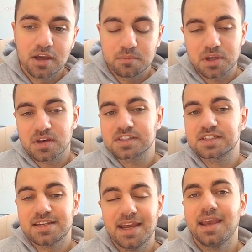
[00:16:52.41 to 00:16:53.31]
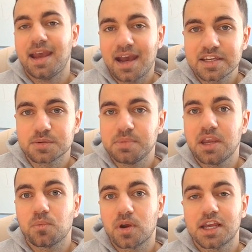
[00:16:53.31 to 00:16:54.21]
because tech has
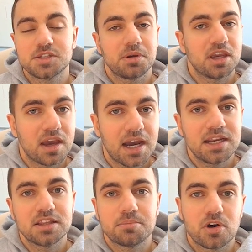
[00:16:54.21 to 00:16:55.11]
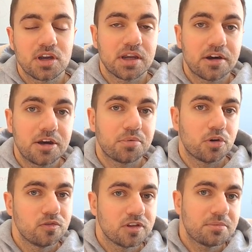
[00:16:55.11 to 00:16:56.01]
been what has been guiding the market up
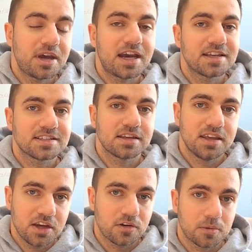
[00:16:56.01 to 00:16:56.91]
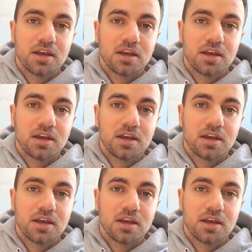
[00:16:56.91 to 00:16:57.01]
over the past year.